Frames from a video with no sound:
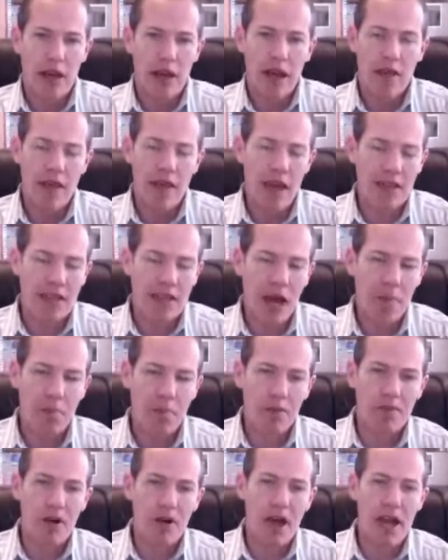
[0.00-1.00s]
and that type
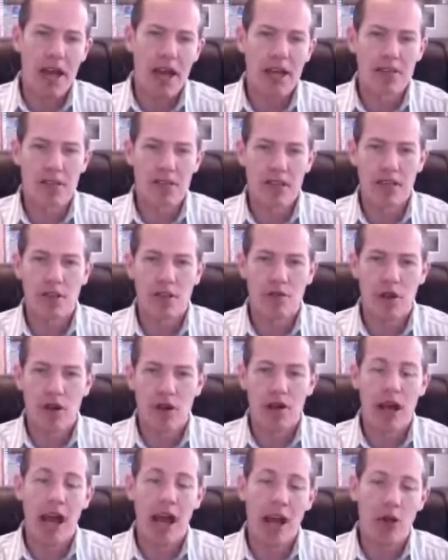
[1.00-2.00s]
of financing is
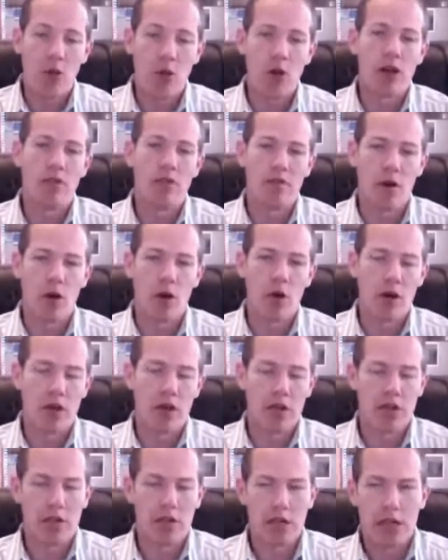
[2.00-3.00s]
very equity
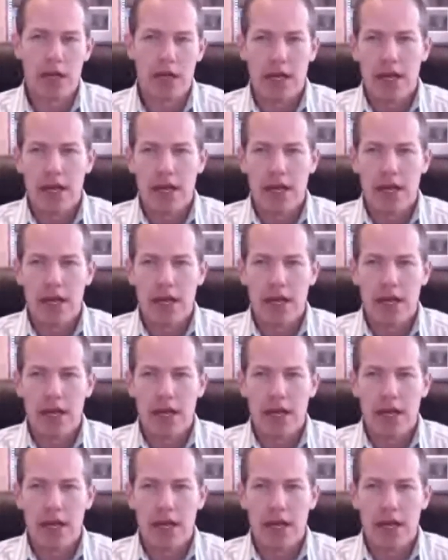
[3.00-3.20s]
focused.